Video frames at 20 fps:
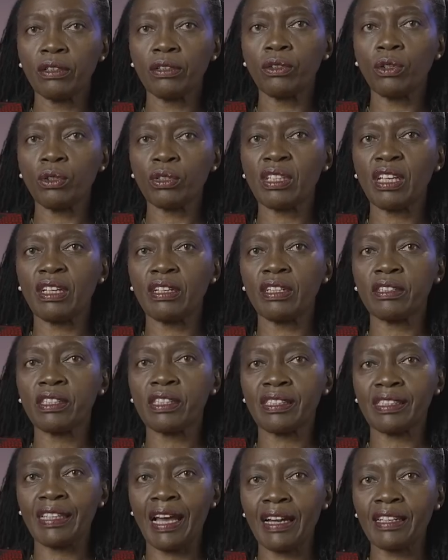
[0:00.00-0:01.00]
not
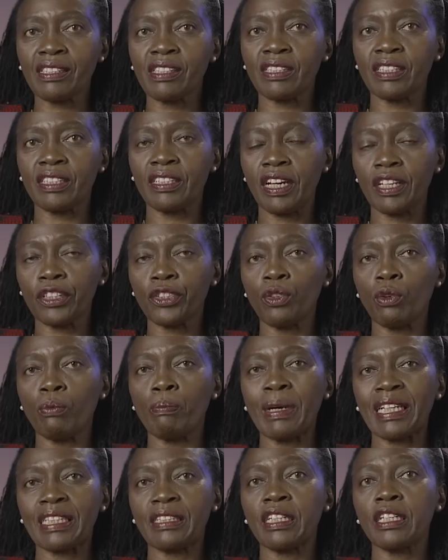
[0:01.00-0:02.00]
a tax reduction,
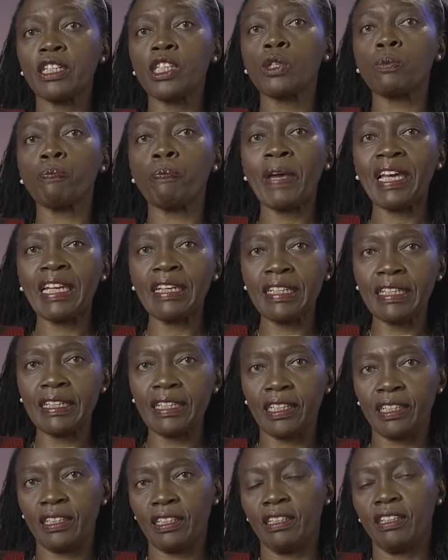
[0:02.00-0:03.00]
but
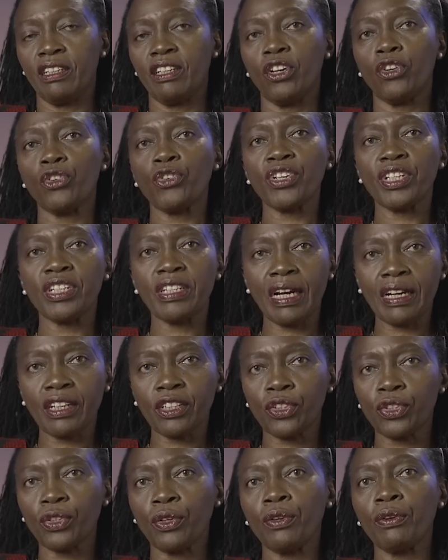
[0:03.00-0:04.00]
spending
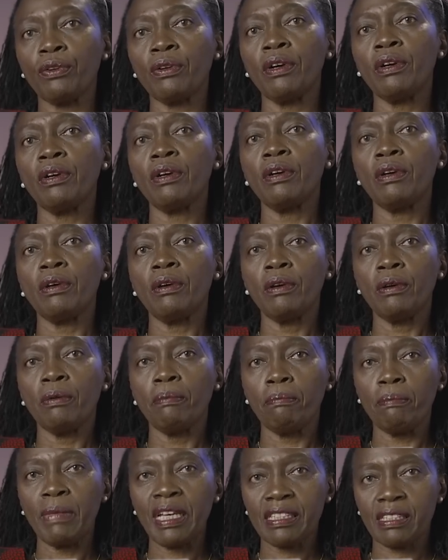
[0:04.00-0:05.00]
reduction
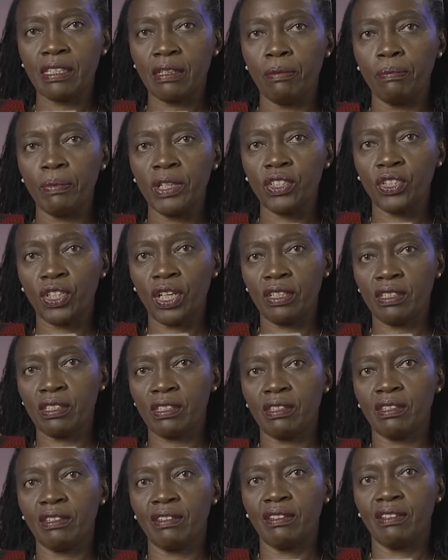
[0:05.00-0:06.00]

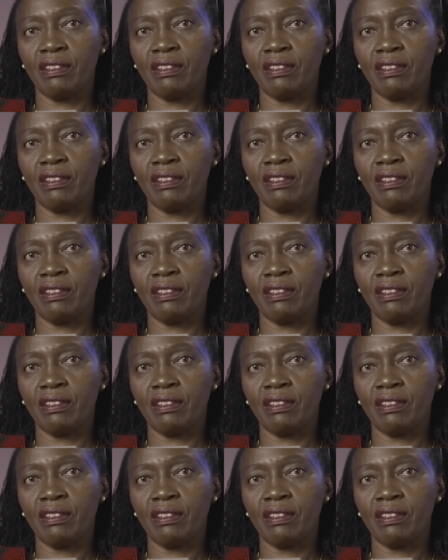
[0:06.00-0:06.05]
measures